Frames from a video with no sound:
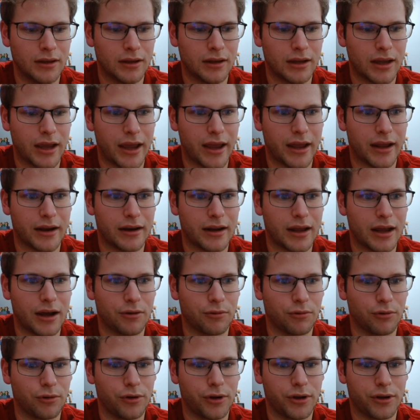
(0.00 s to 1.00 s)
And now
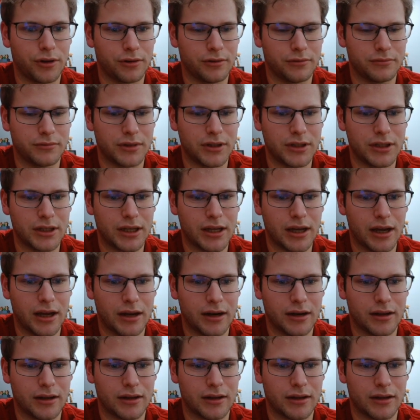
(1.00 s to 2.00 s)
Royal, you got
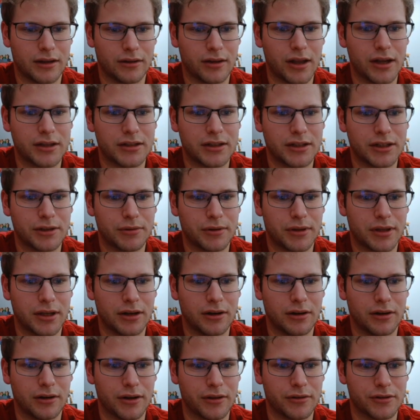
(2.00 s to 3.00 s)
a lot to deal with here.
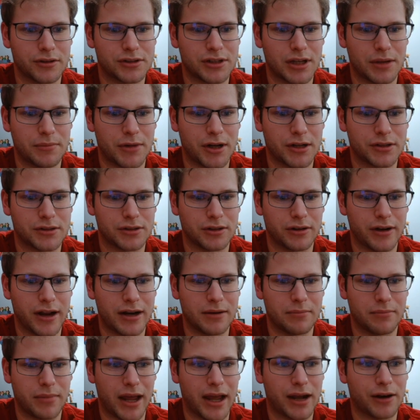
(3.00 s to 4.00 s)
Another set monster and a
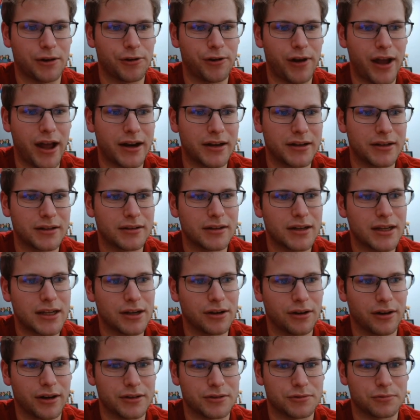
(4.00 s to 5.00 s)
back row added
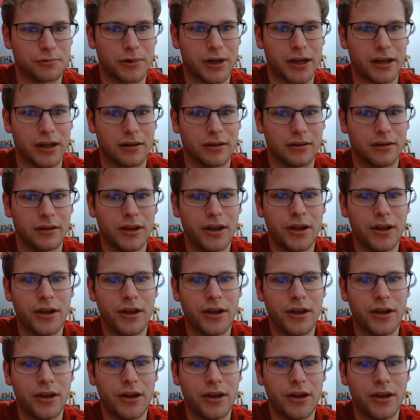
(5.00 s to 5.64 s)
here as well.